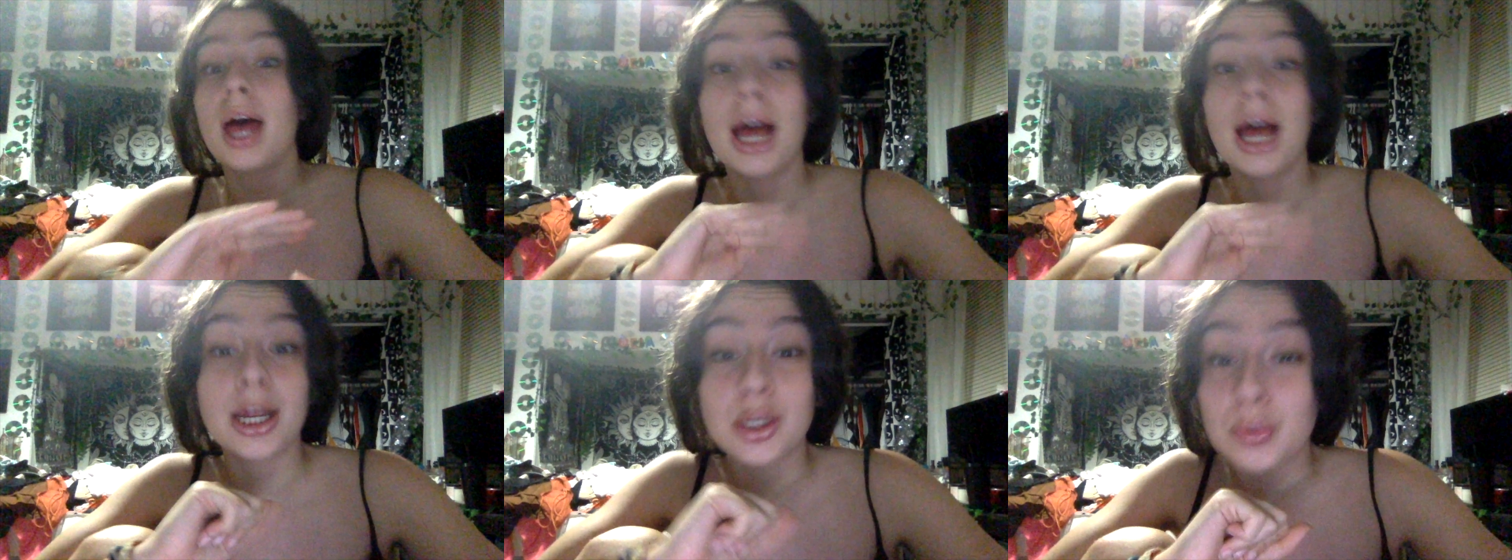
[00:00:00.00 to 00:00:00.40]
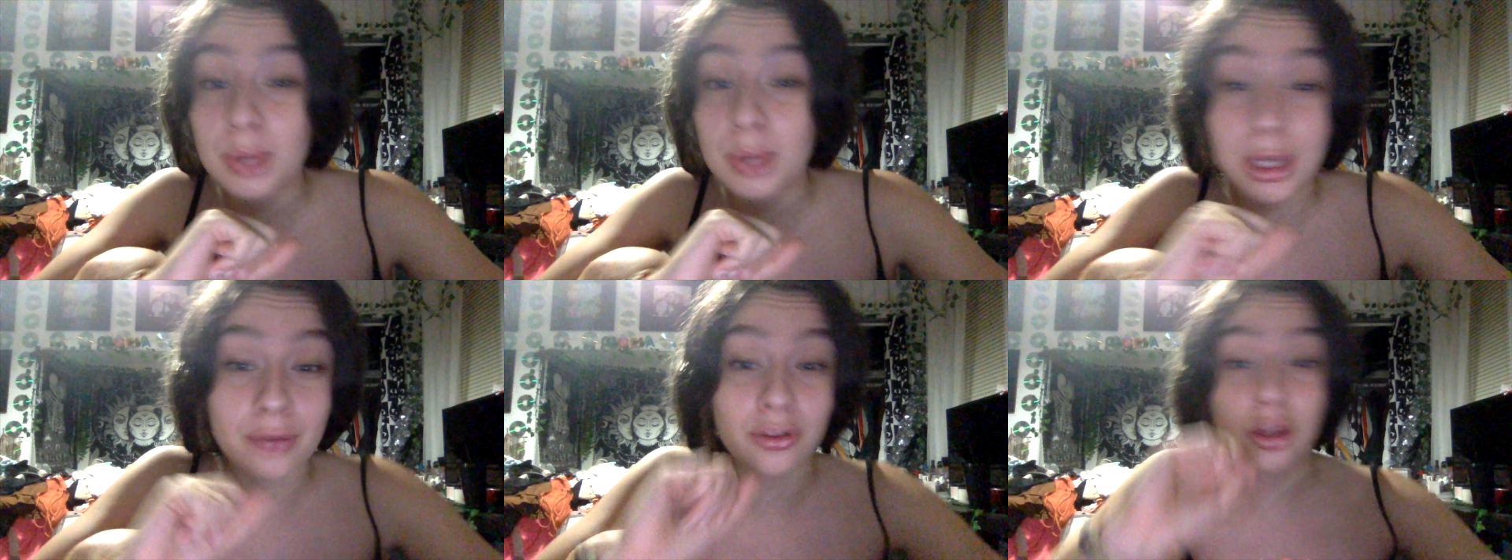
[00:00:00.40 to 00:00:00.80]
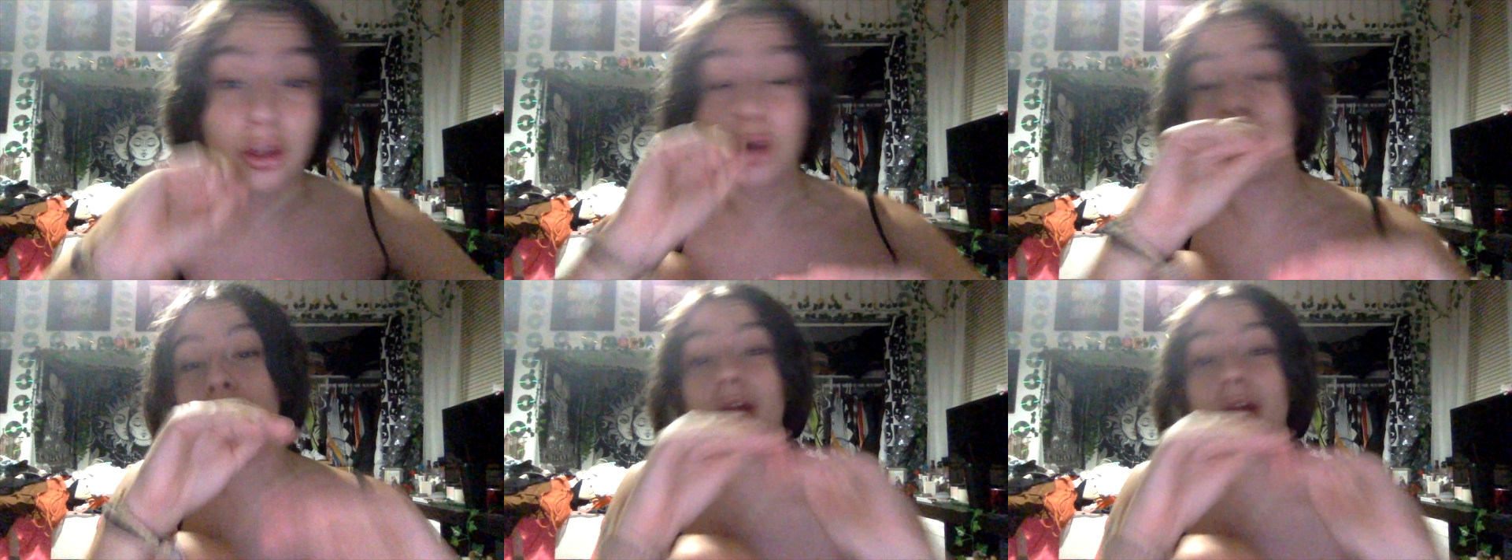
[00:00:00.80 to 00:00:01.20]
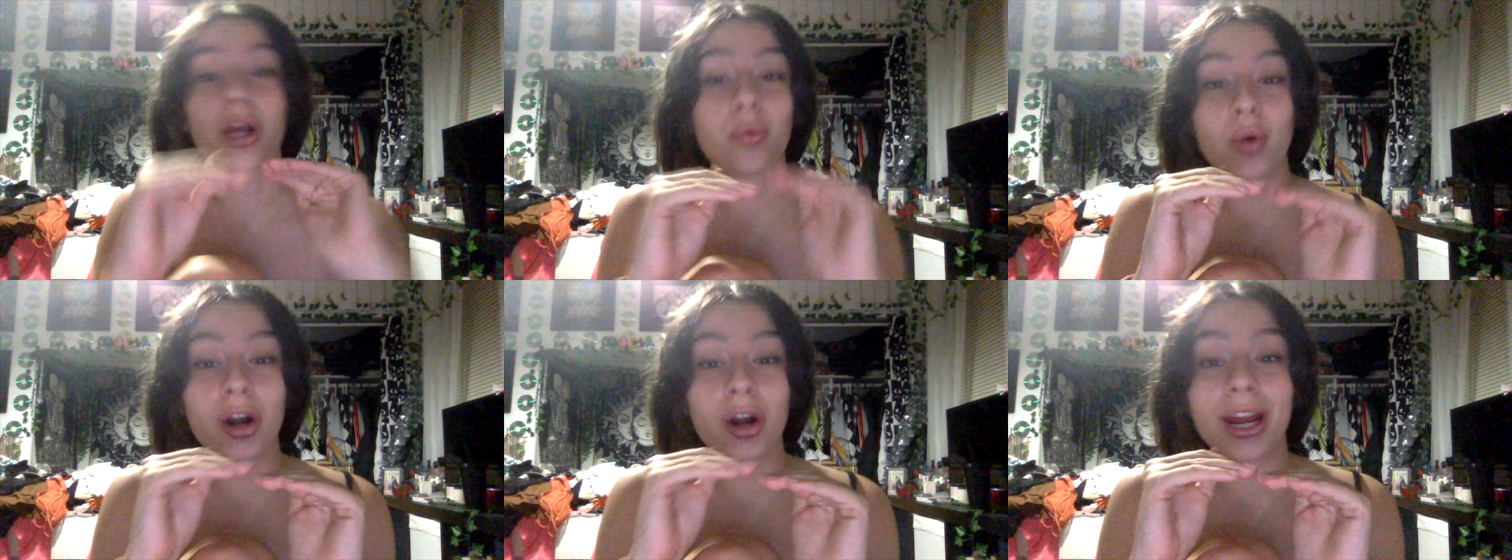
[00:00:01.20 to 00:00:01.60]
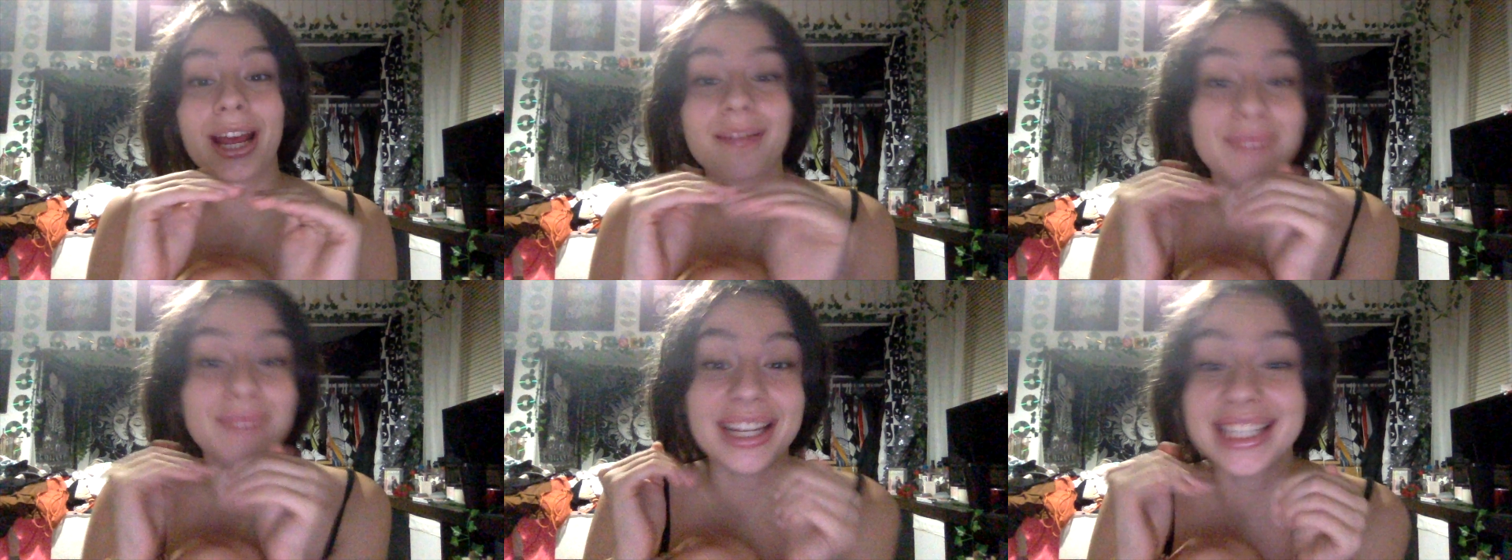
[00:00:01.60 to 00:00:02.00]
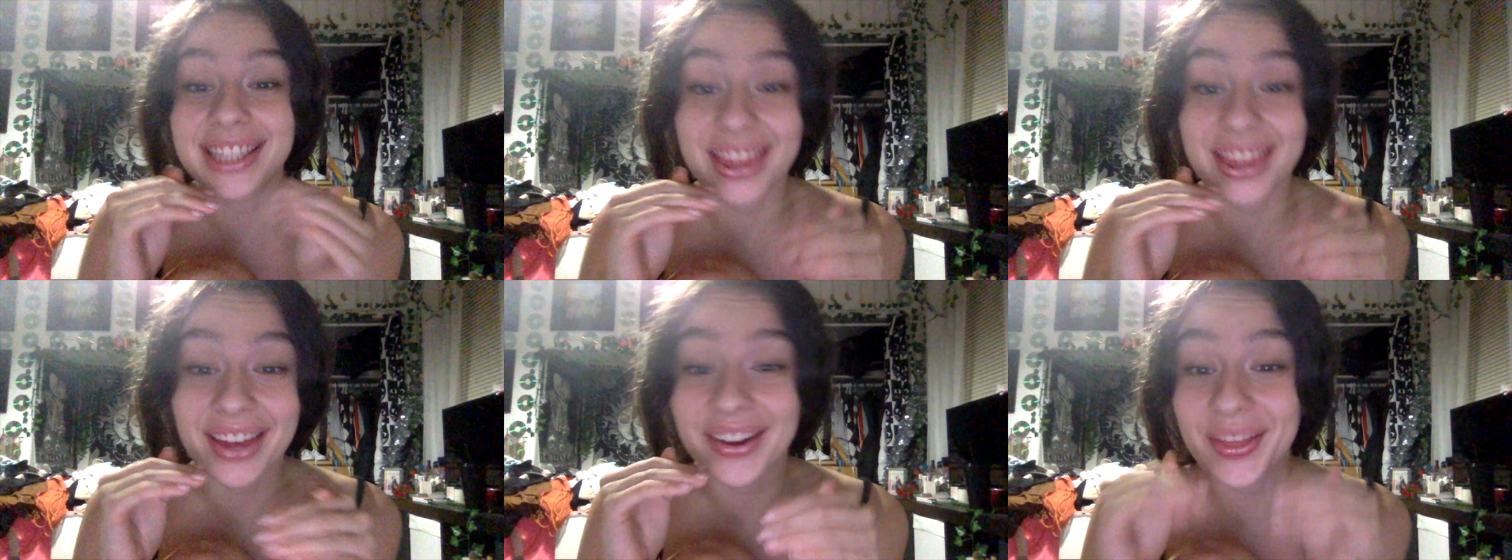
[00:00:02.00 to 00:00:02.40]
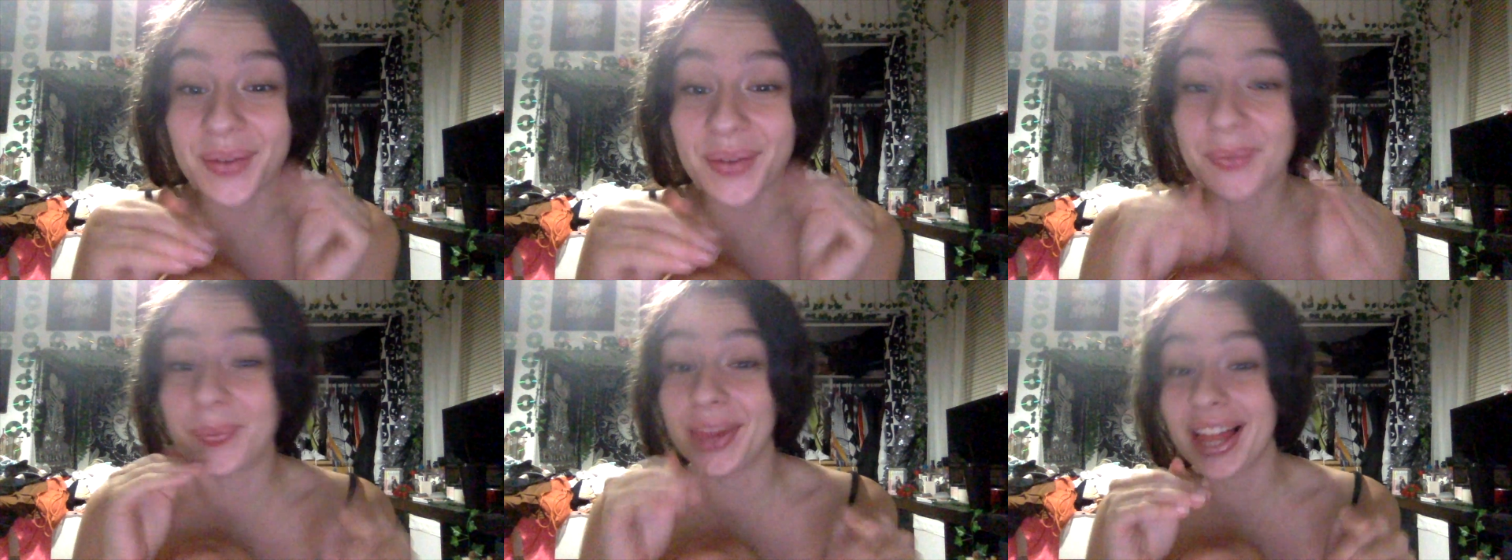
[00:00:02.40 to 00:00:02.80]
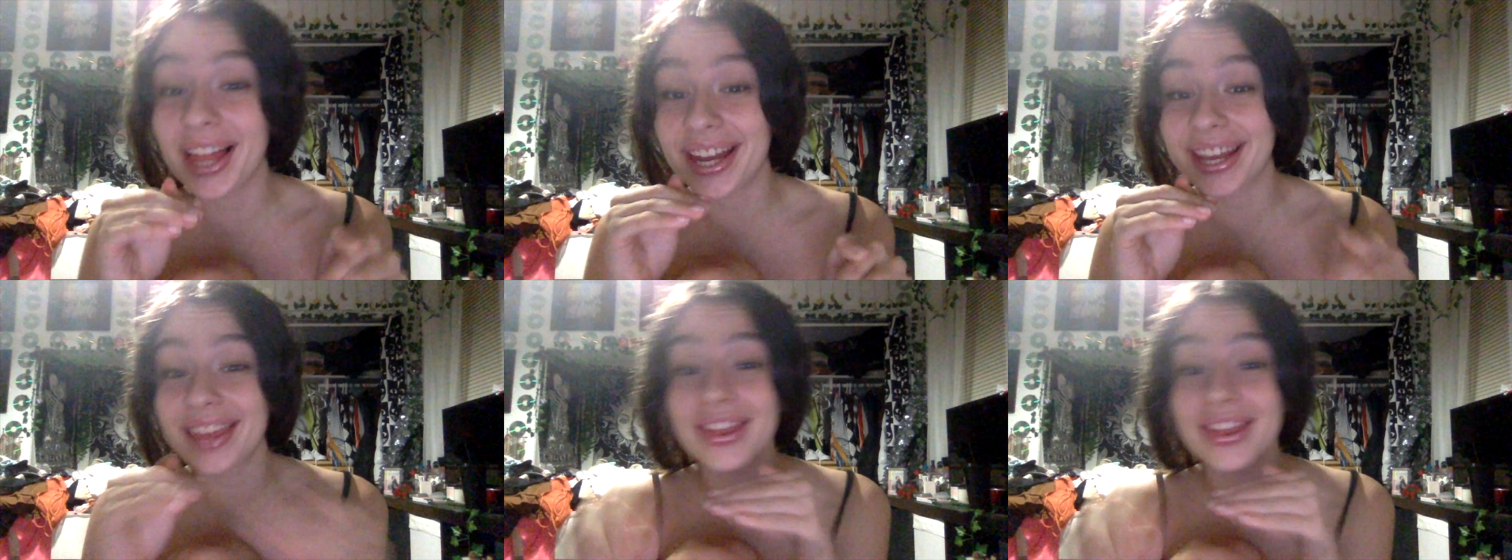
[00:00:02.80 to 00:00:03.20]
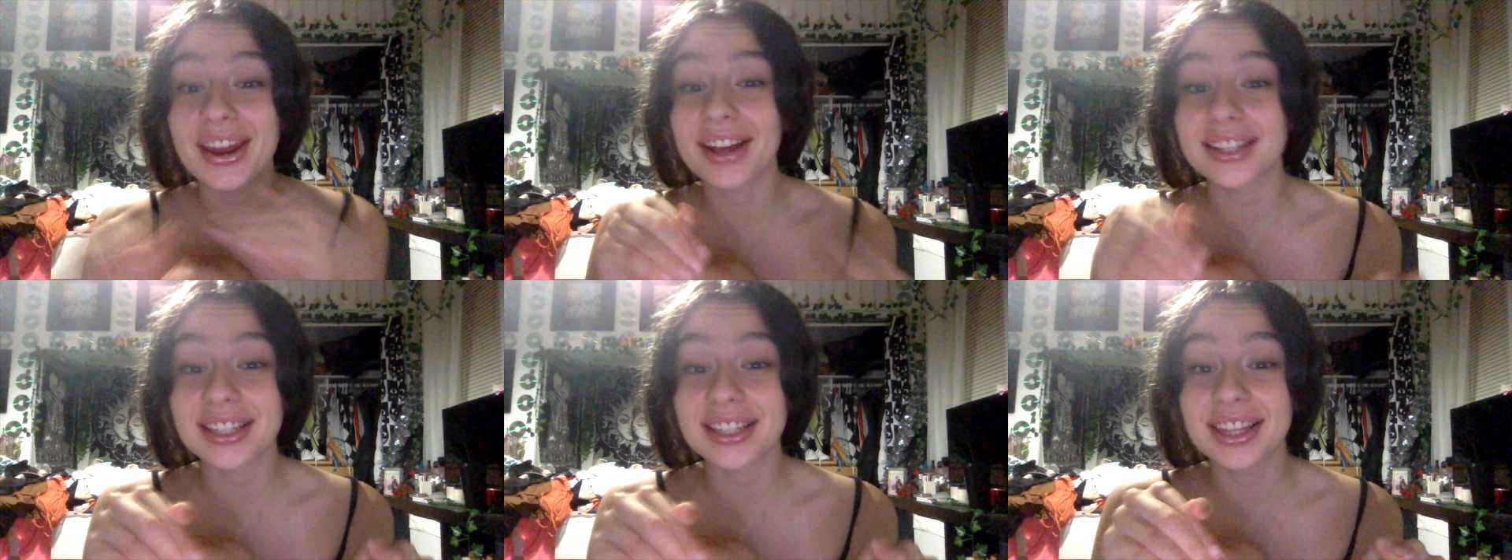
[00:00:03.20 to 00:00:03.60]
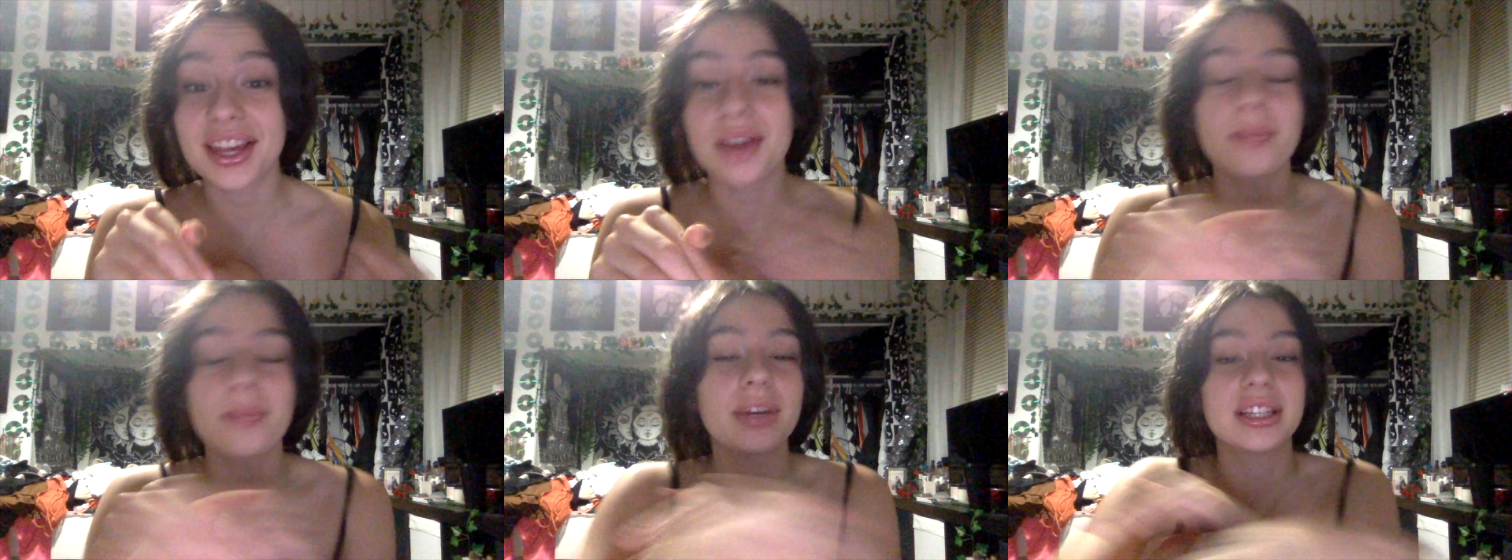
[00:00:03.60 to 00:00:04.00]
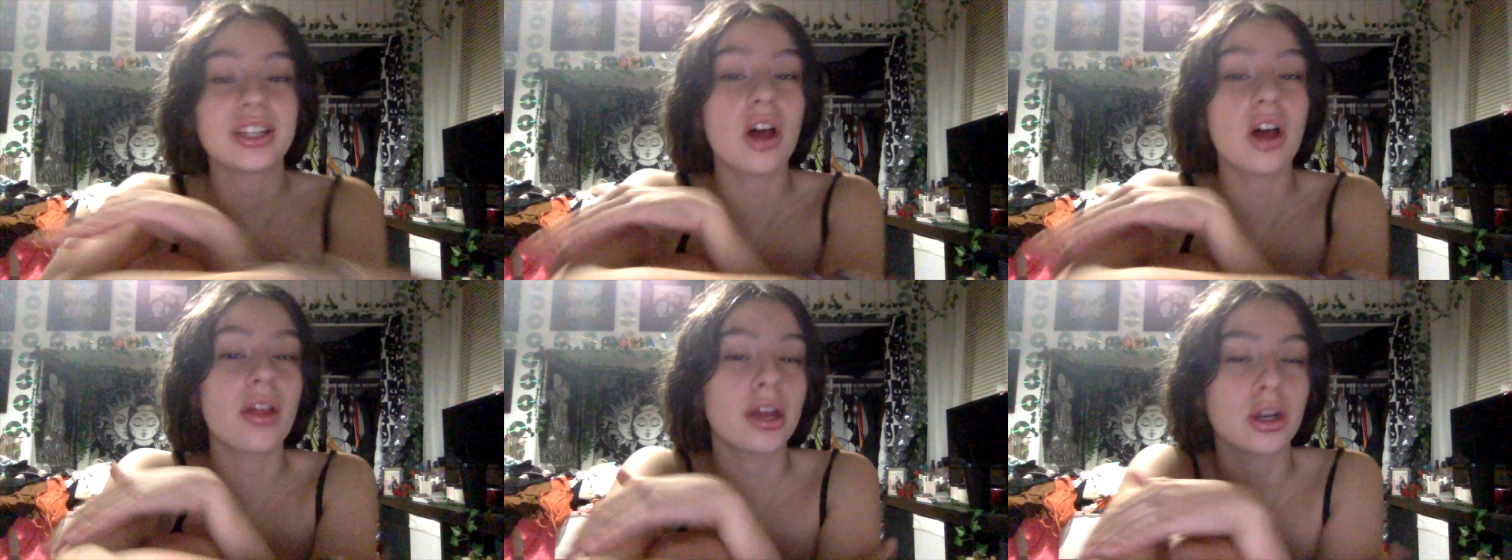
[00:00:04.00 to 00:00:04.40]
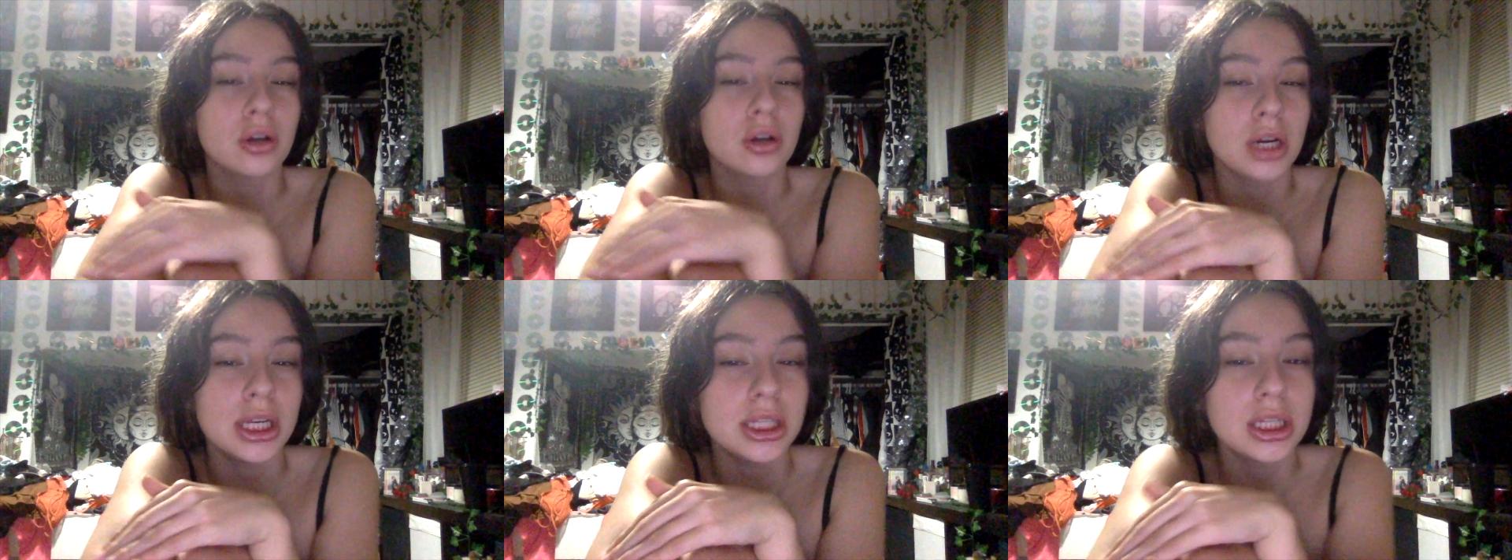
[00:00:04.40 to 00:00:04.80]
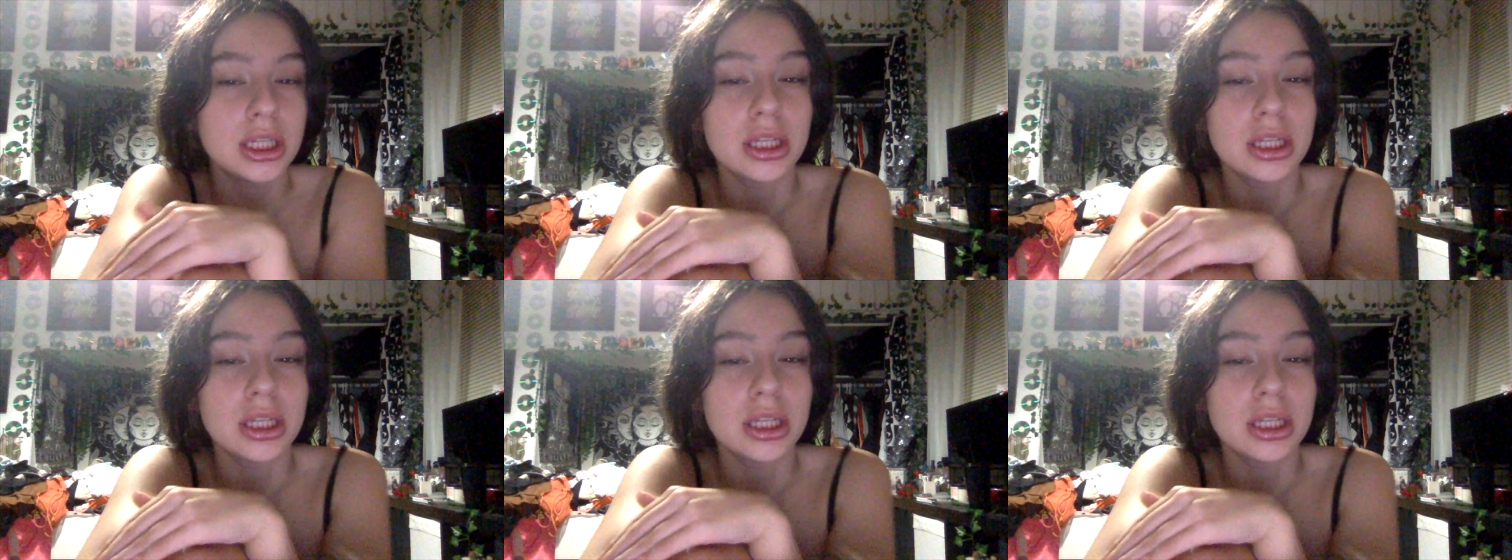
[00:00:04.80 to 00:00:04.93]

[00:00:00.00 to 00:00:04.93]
I just want to give a little blood warning. My teeth got a little bloody in the next clip, but it's not like crazy.